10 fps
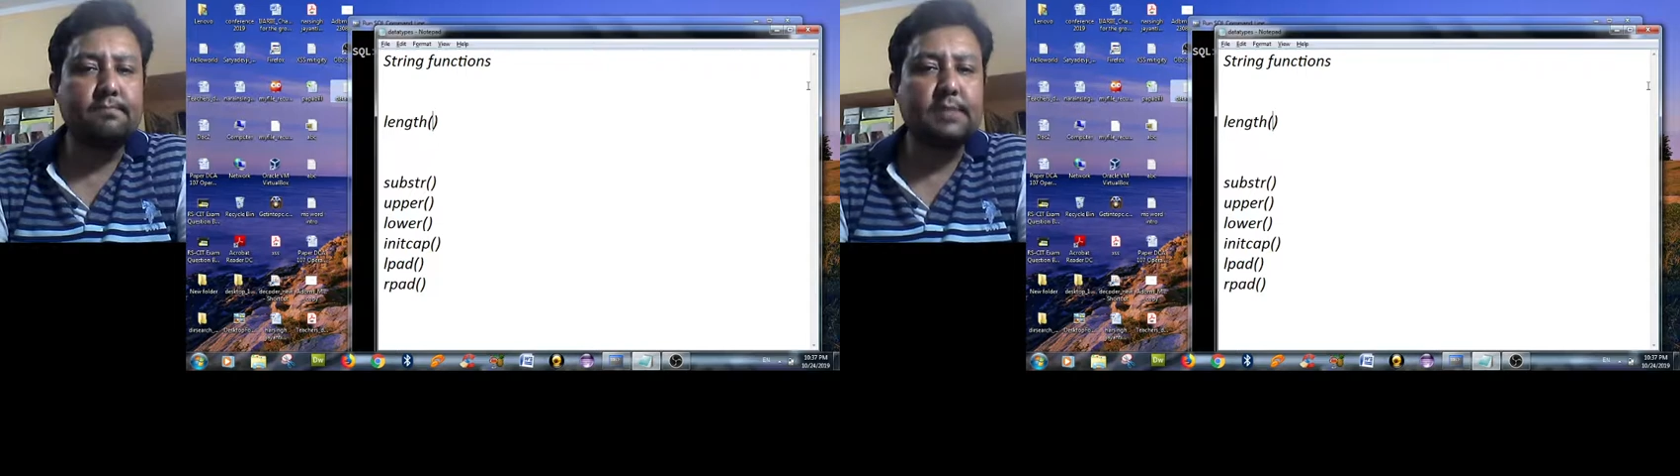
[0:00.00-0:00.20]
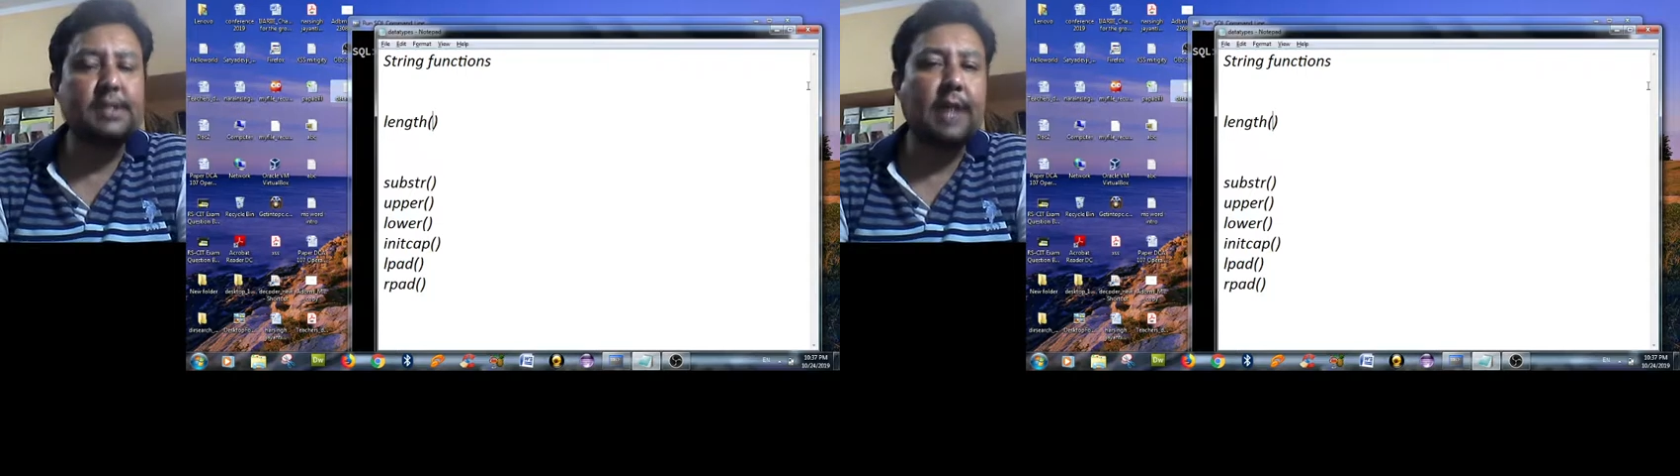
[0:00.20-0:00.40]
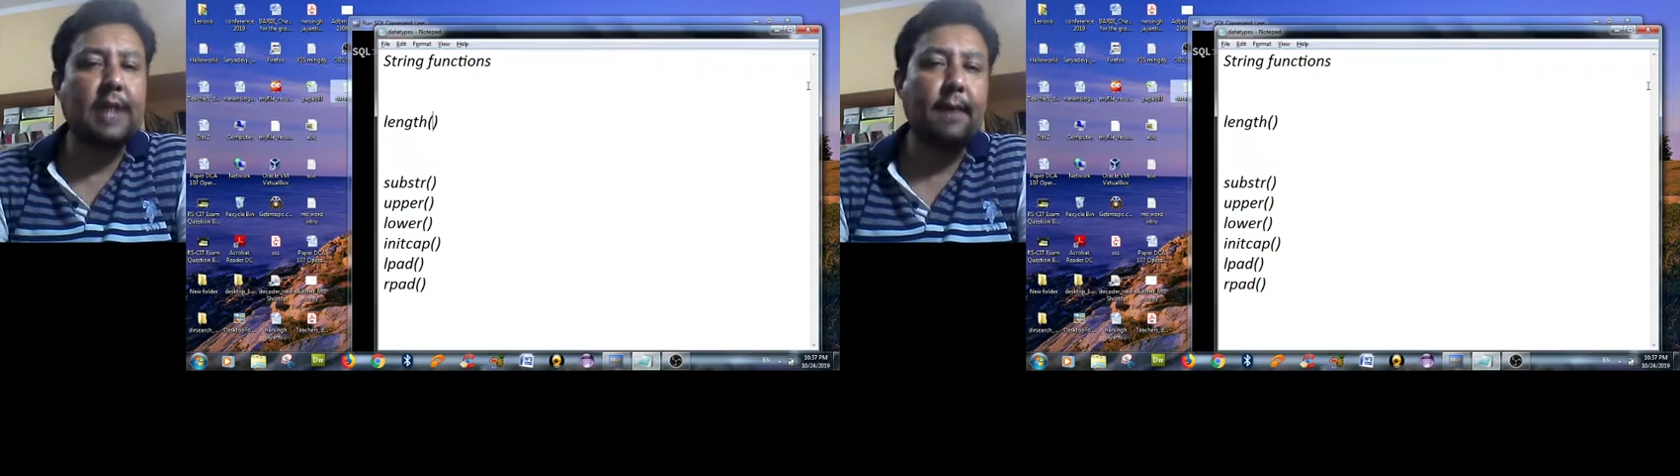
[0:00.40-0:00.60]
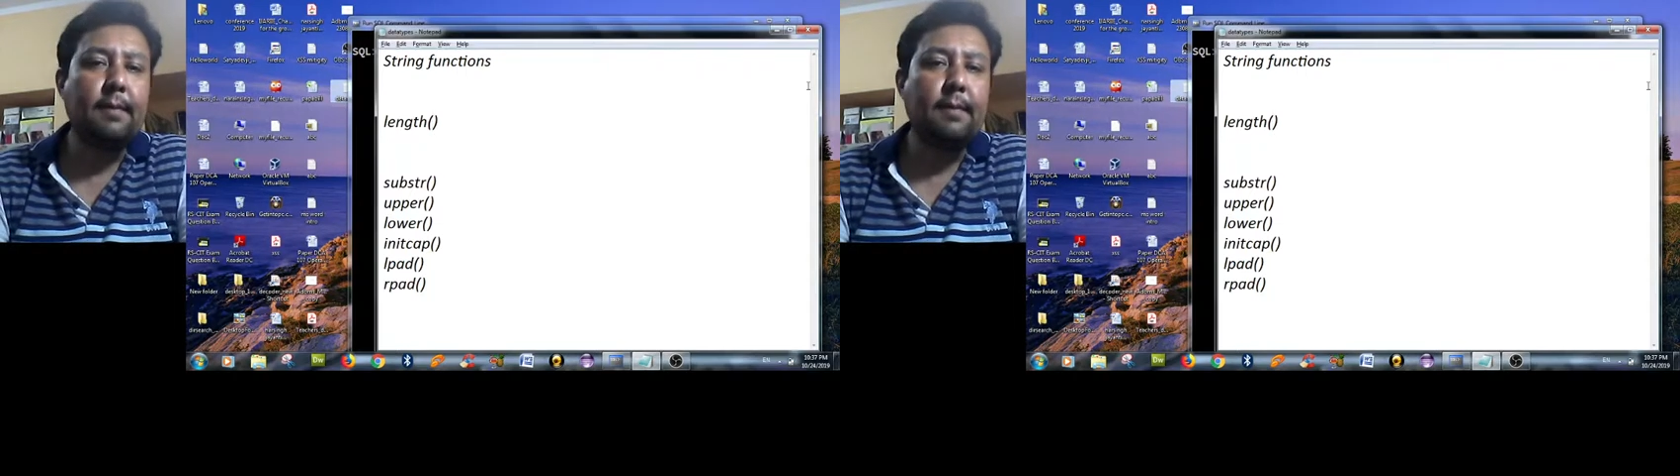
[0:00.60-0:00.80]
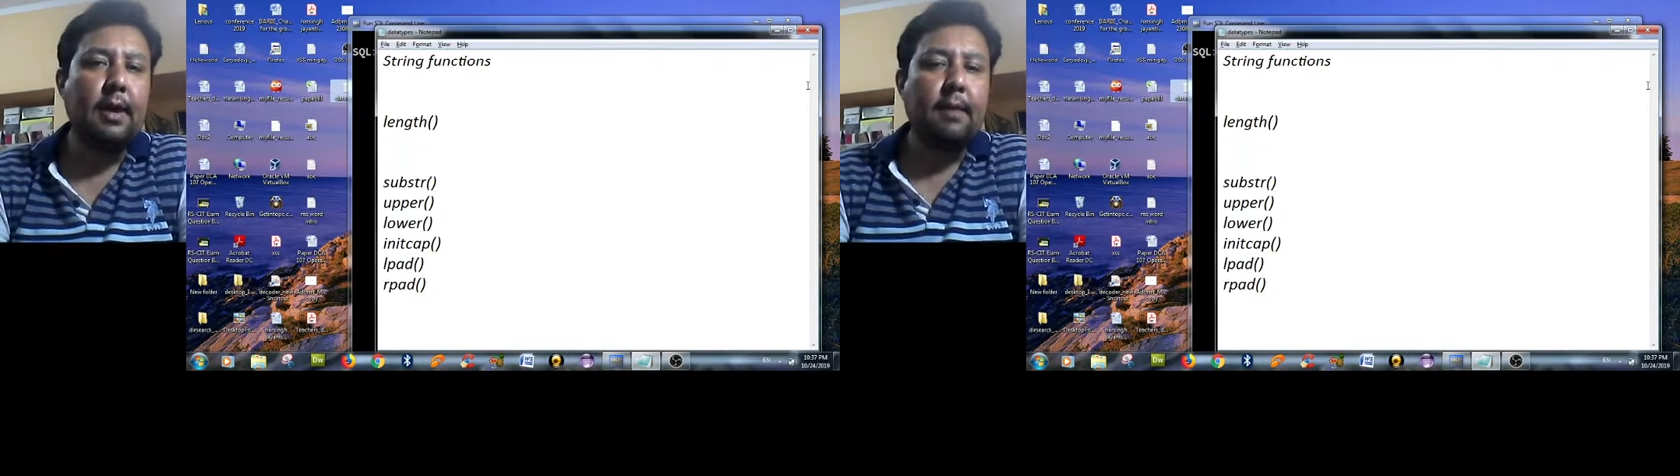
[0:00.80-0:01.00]
time,
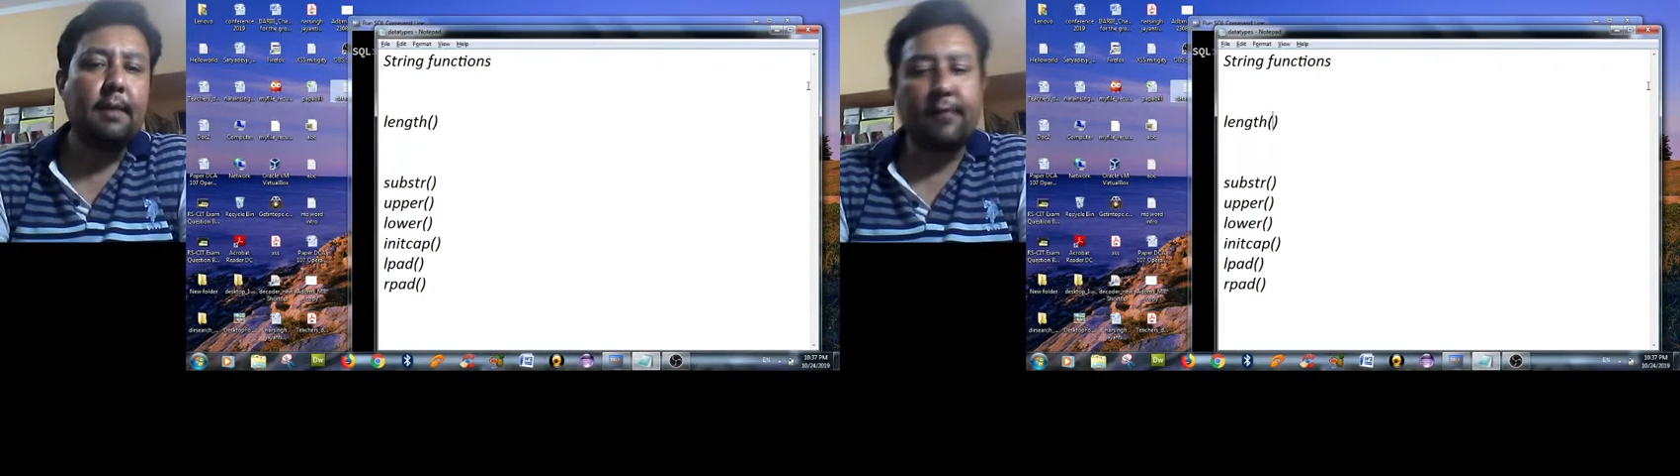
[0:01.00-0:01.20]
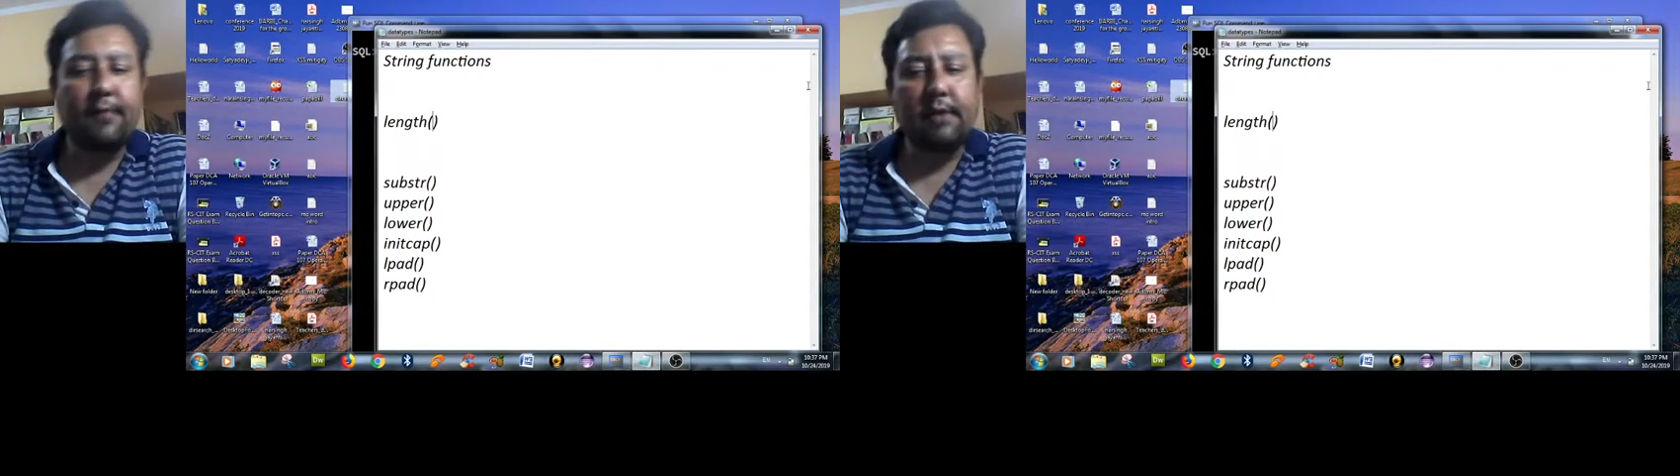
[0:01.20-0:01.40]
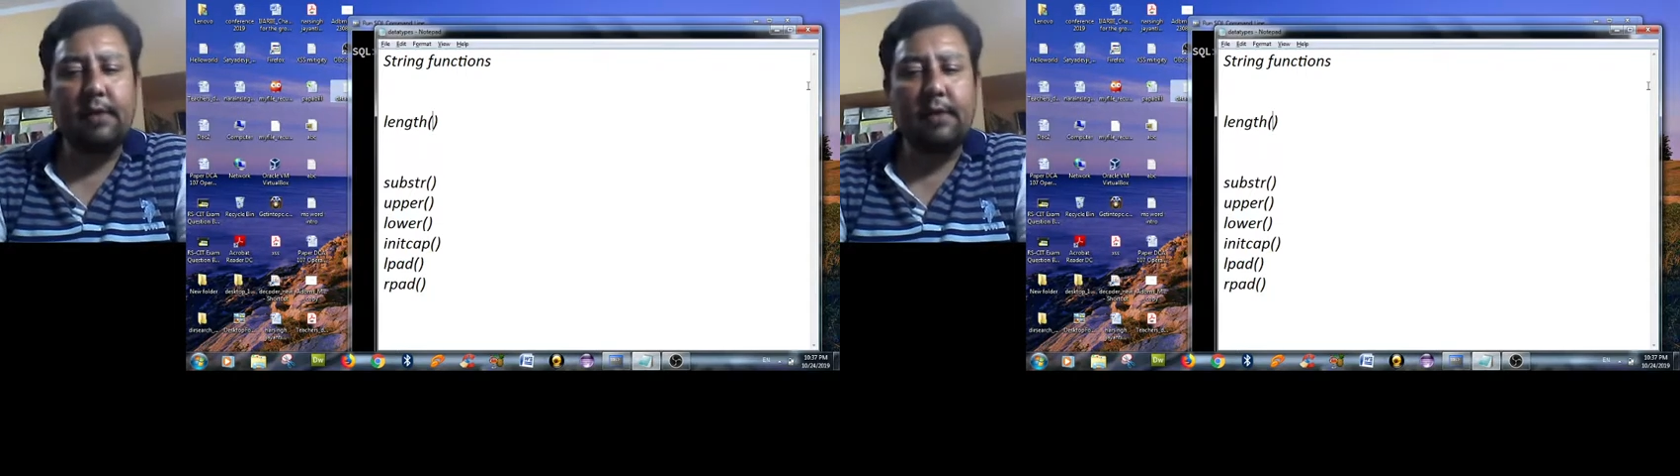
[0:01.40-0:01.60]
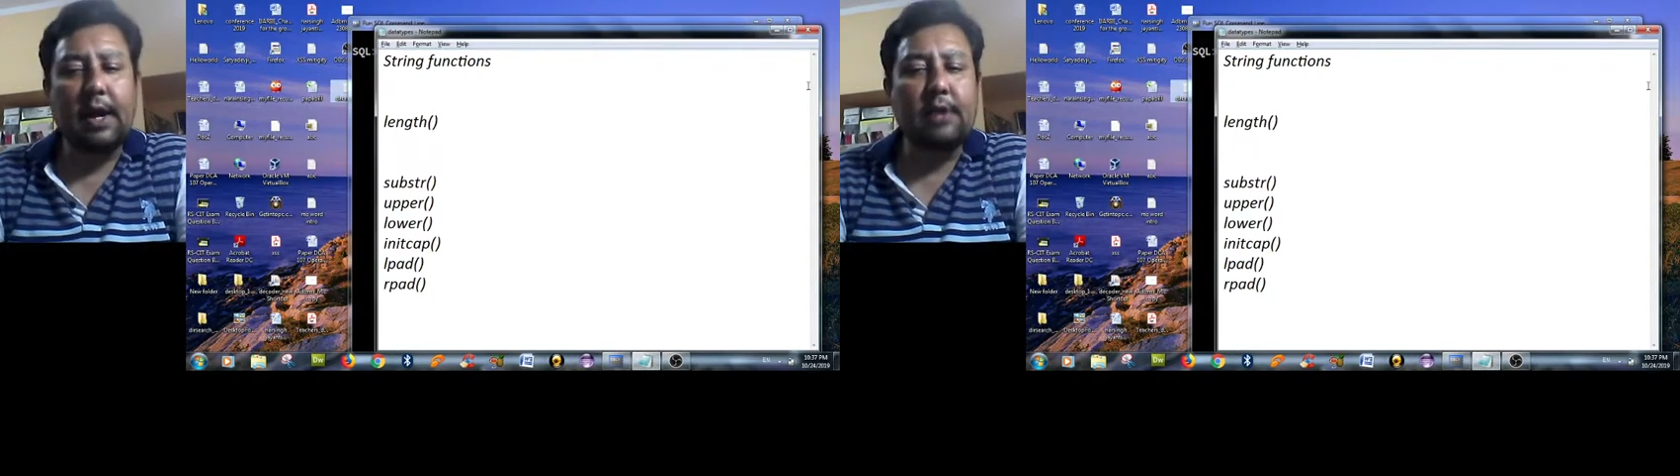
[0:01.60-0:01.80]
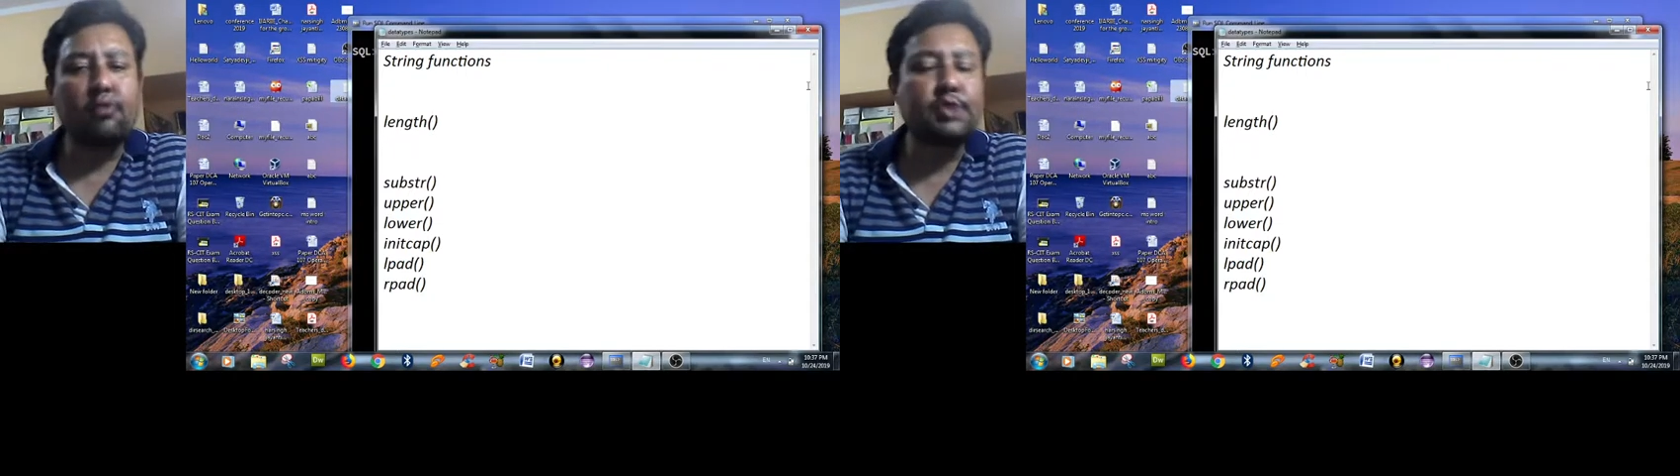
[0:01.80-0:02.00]
but when we are
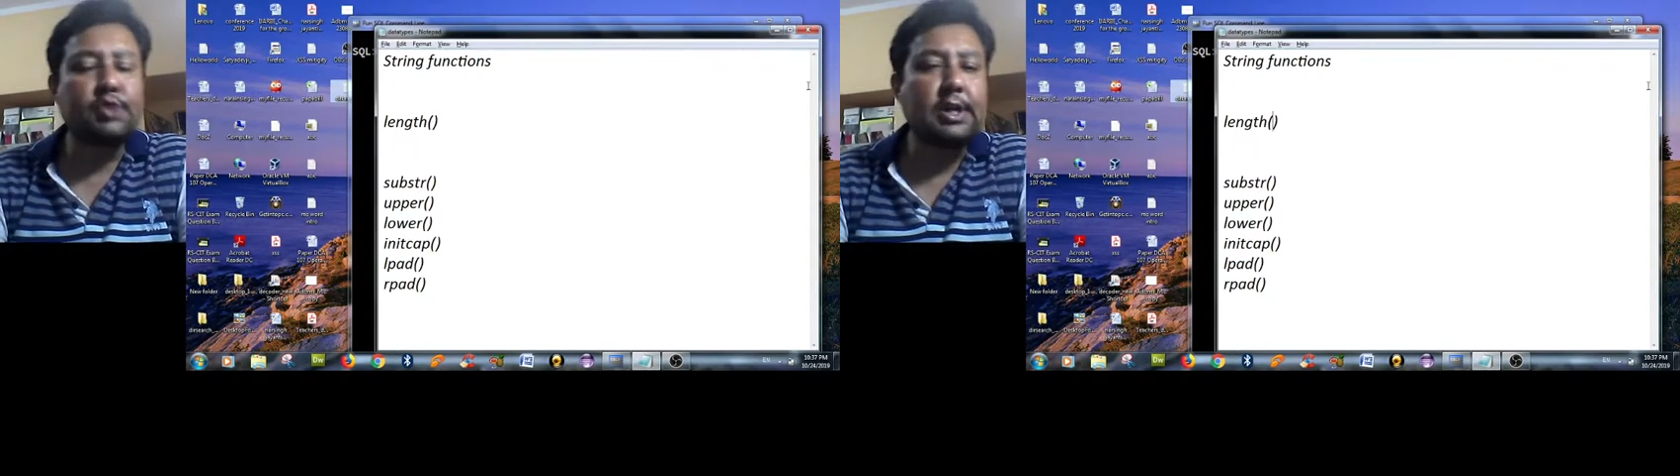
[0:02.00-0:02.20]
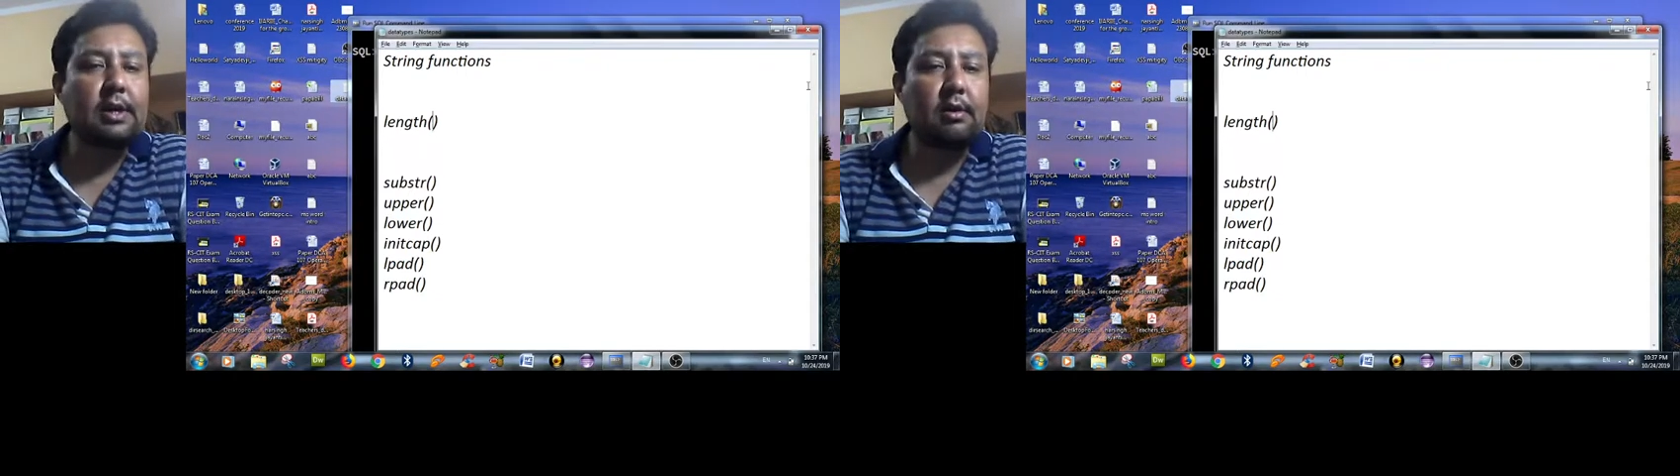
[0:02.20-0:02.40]
using